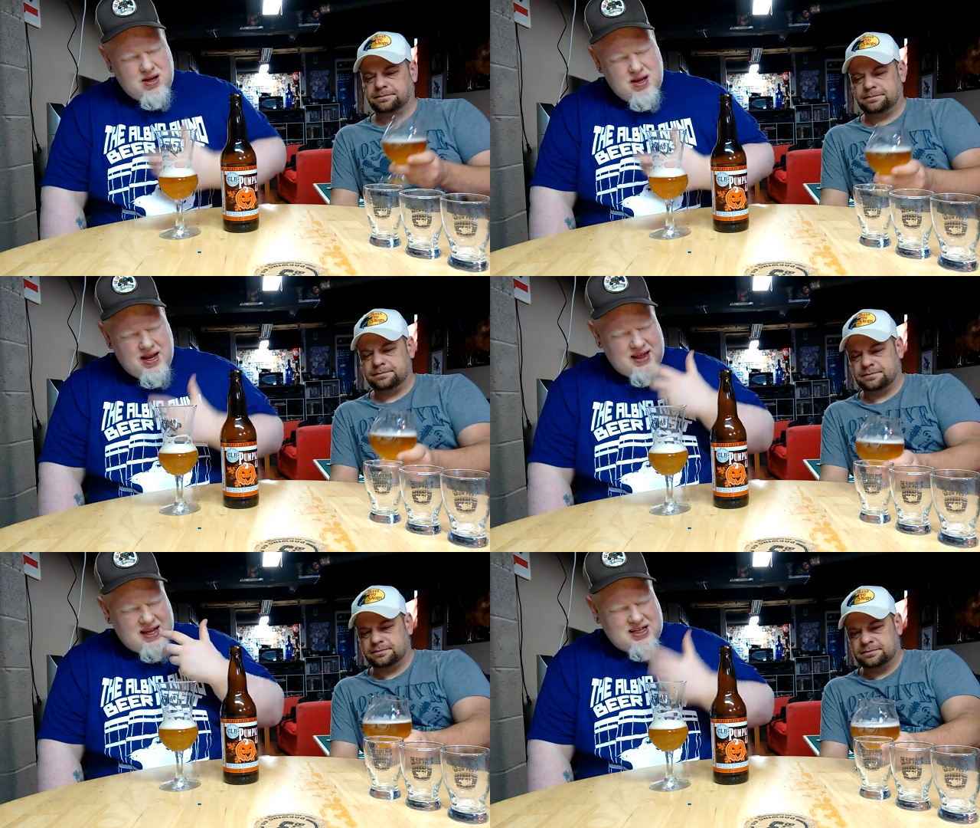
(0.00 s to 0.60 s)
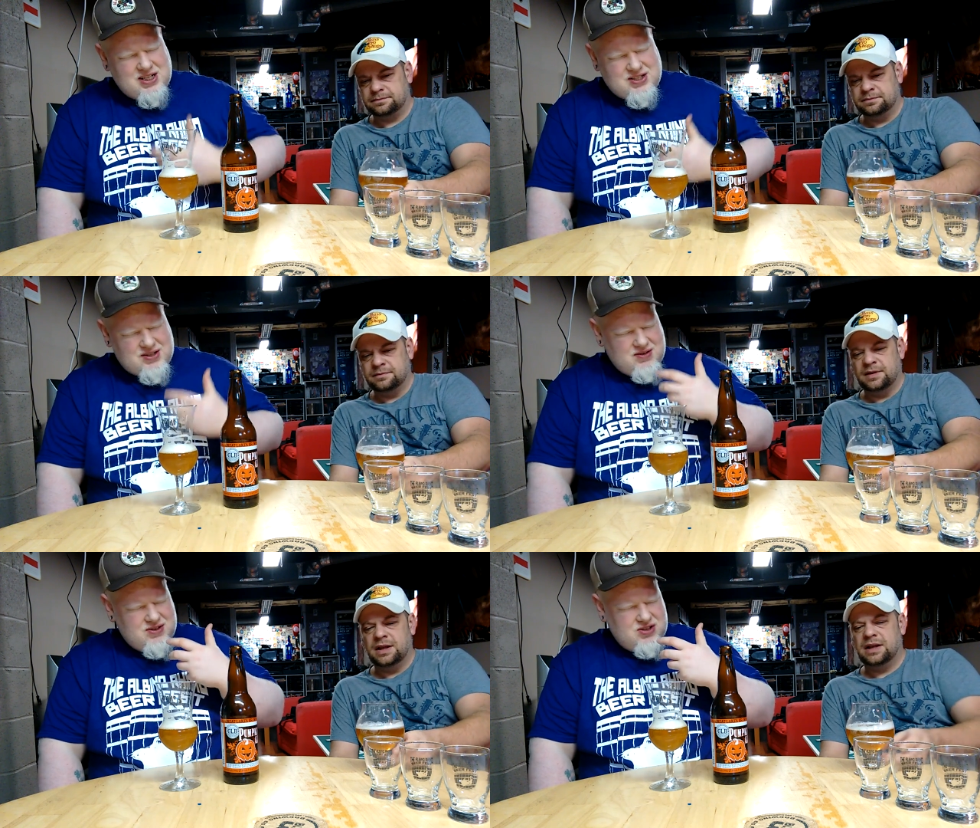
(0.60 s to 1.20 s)
Speaker 1: you get that just
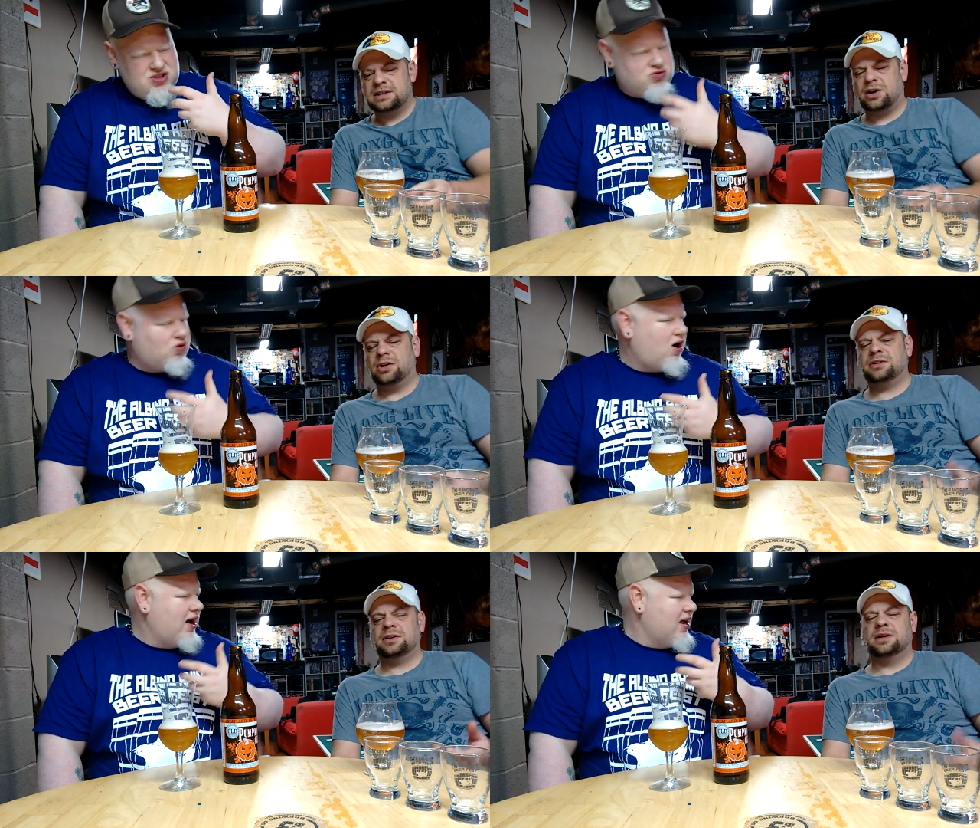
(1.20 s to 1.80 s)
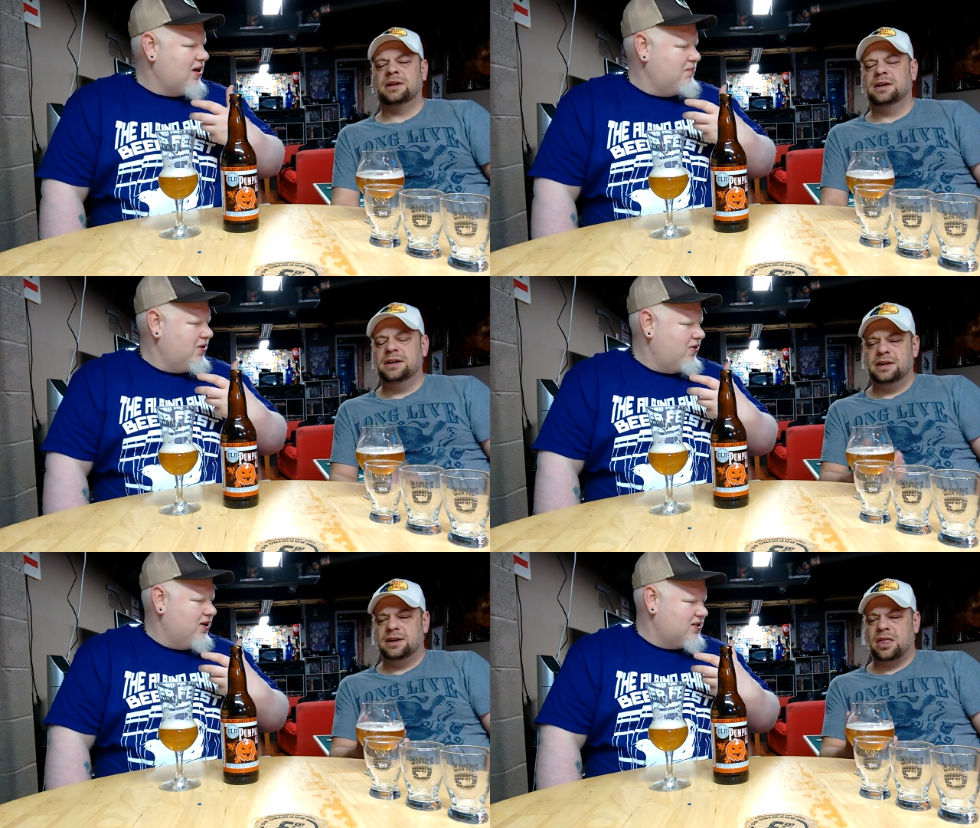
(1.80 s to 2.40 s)
drying
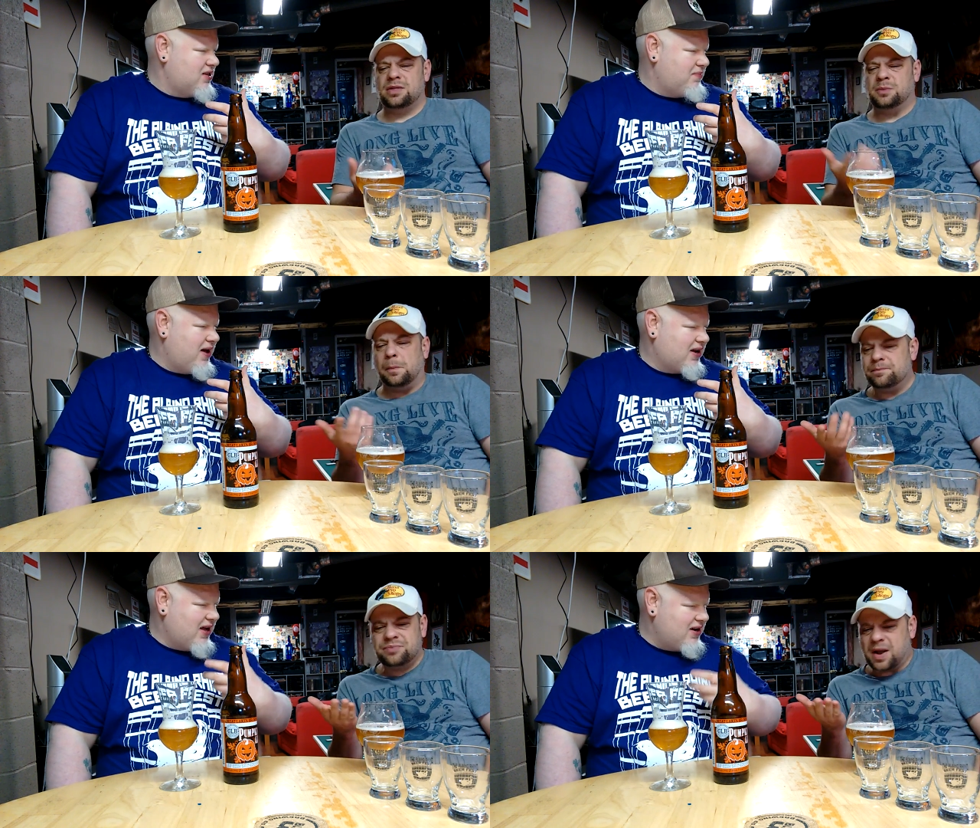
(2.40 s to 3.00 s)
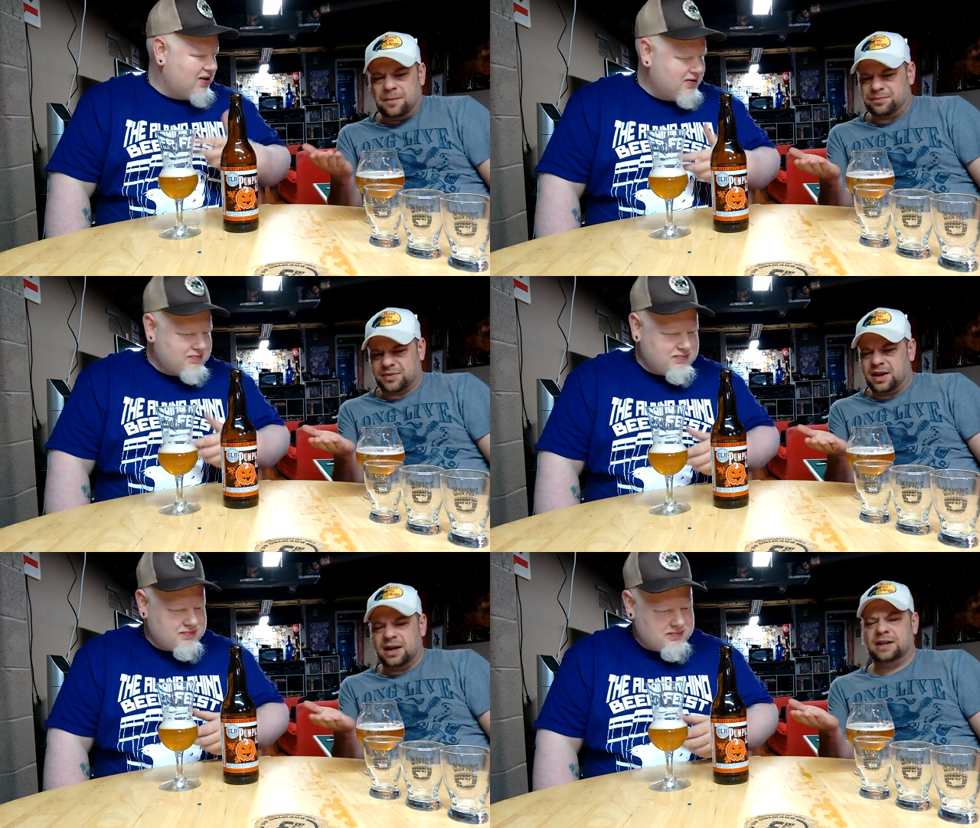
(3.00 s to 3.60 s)
bitterness at the back end
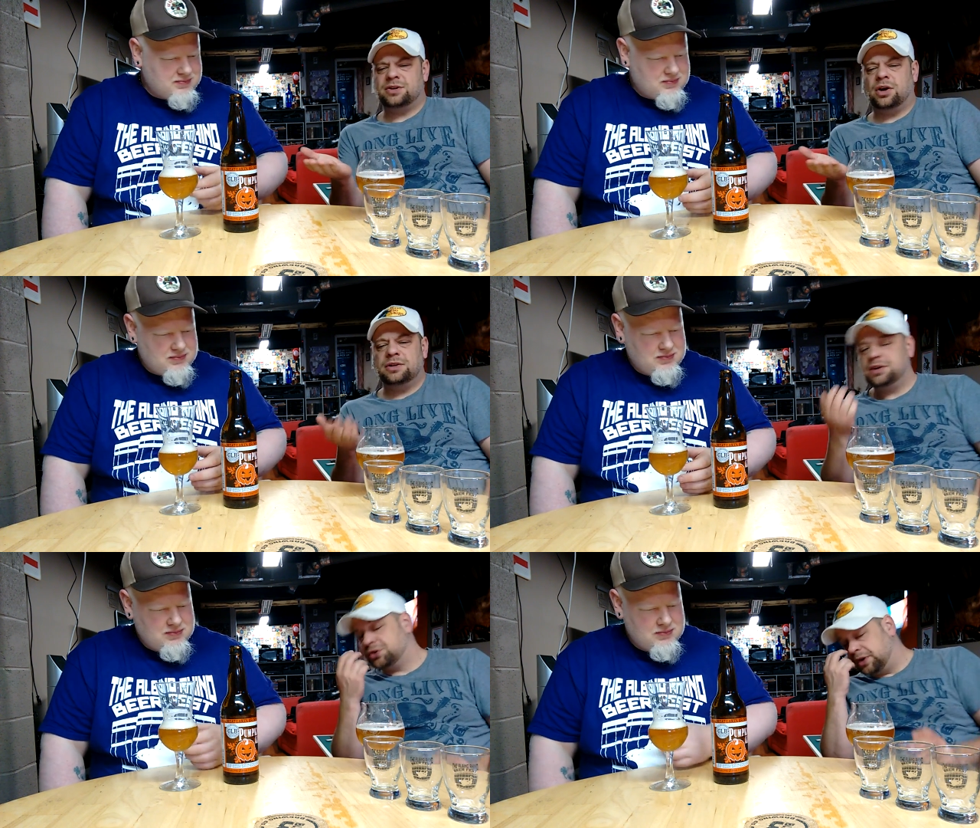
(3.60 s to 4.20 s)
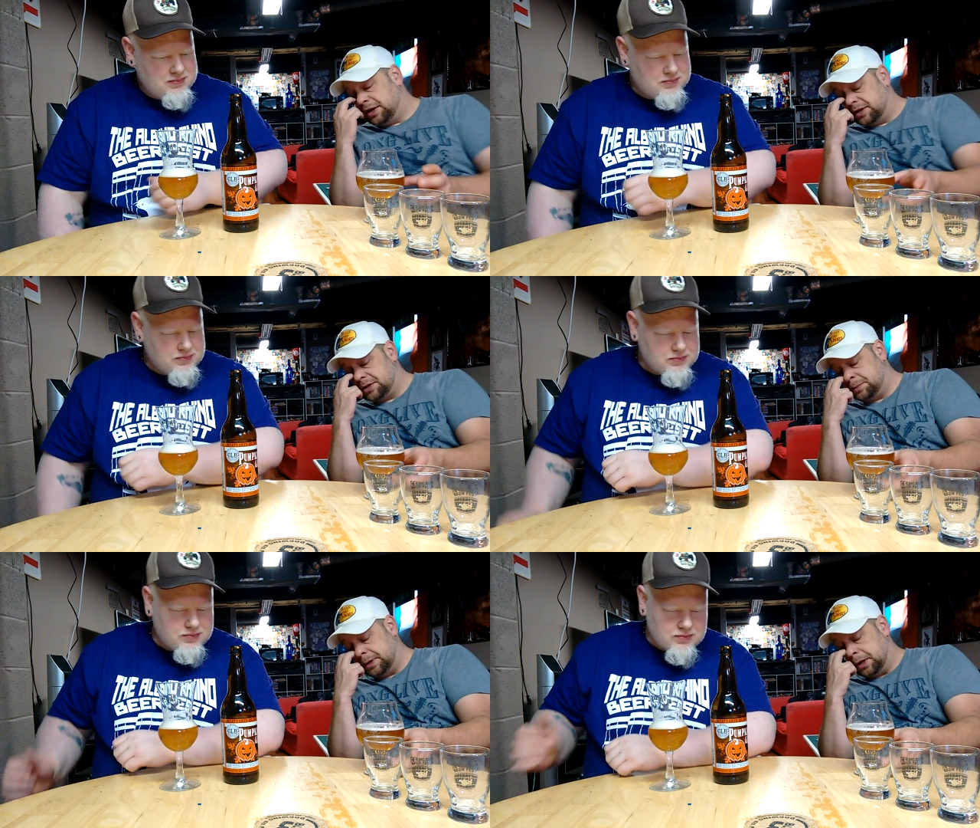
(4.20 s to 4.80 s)
Speaker 2: it's hard to drink
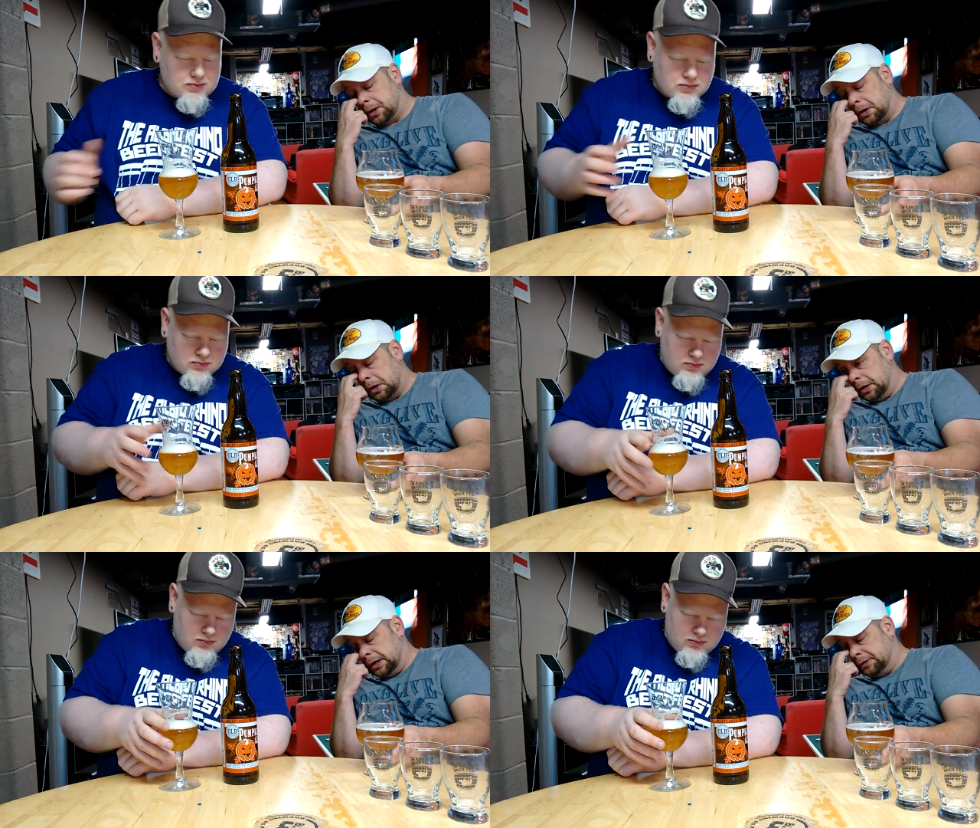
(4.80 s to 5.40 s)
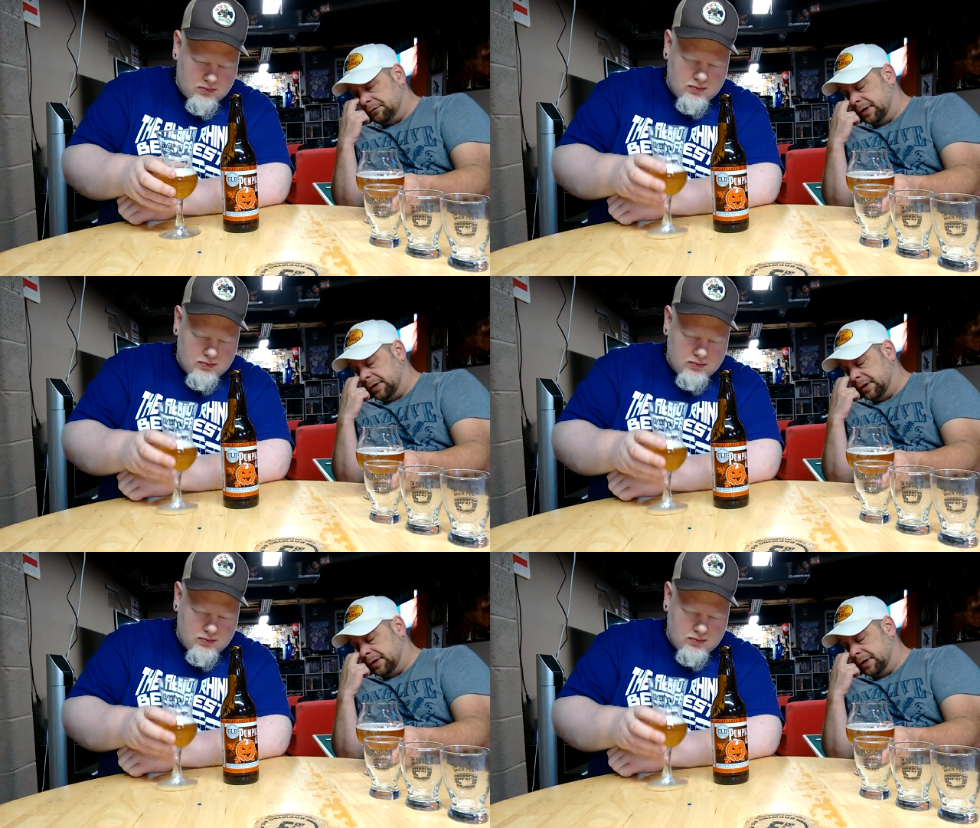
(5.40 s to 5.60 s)
this beer. It's